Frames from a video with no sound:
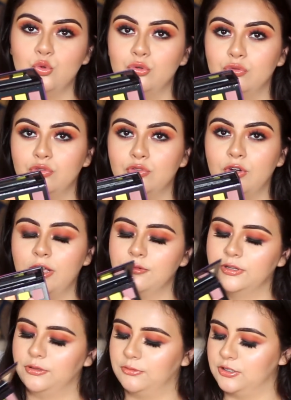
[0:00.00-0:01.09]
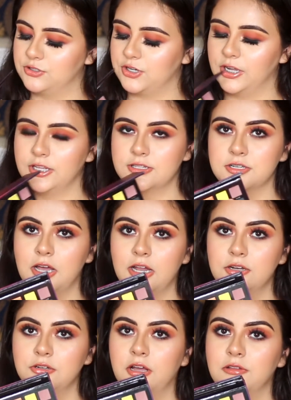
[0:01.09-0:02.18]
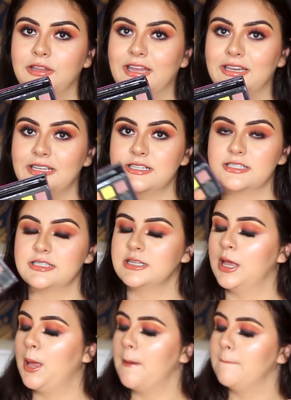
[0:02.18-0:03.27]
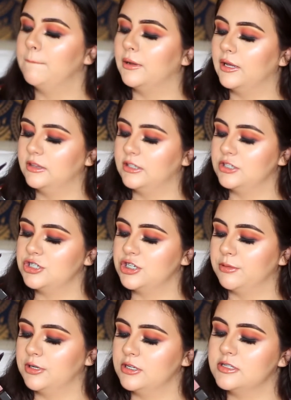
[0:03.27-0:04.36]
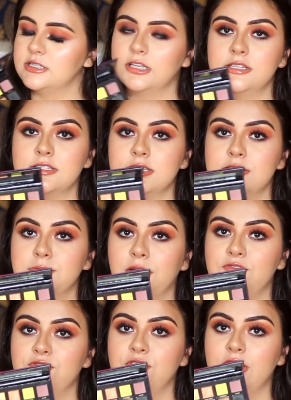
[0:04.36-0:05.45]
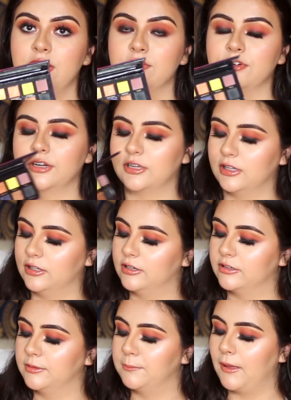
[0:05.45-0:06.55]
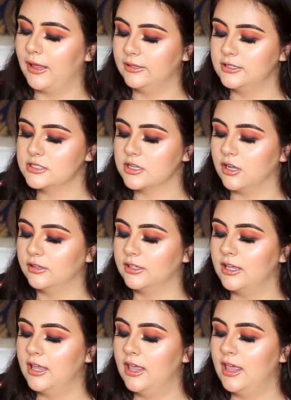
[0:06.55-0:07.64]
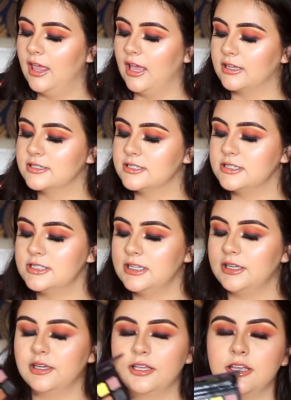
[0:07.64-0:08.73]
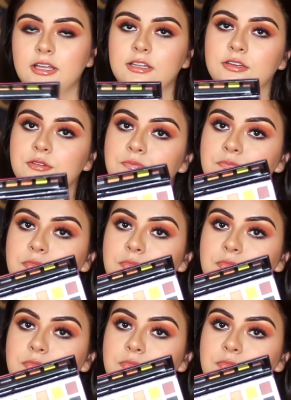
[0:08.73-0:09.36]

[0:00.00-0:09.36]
oof, I really want to try it, so I don't know how that is. But the shimmers, this is my favorite color in the palette. It's called Ecstasy, and